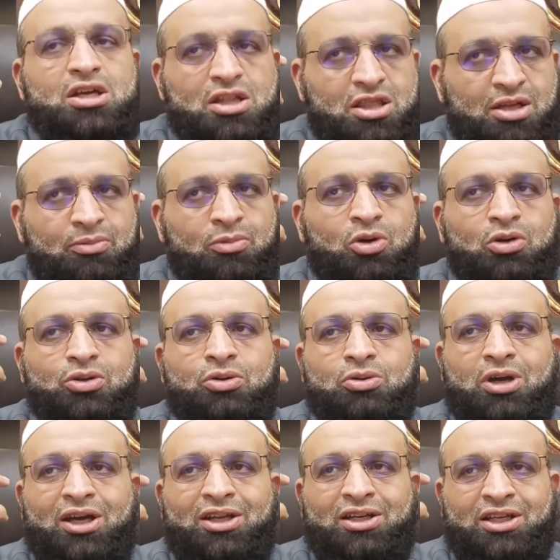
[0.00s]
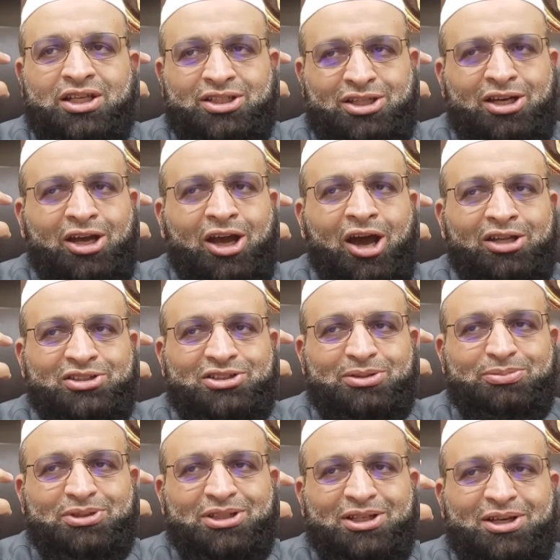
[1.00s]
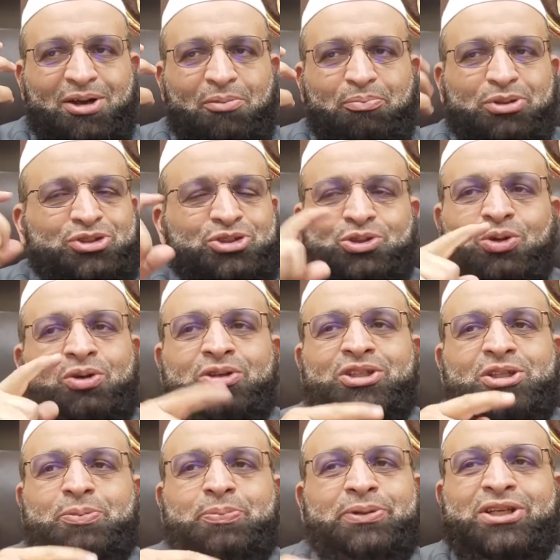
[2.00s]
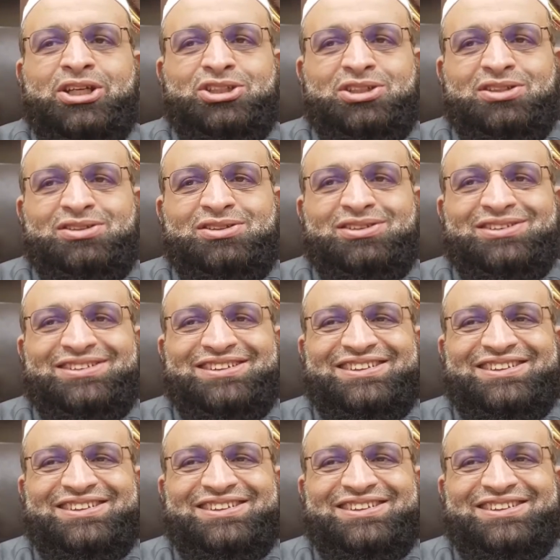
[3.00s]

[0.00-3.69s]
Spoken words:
the more you kind of get the concept. But you don't read repetitions.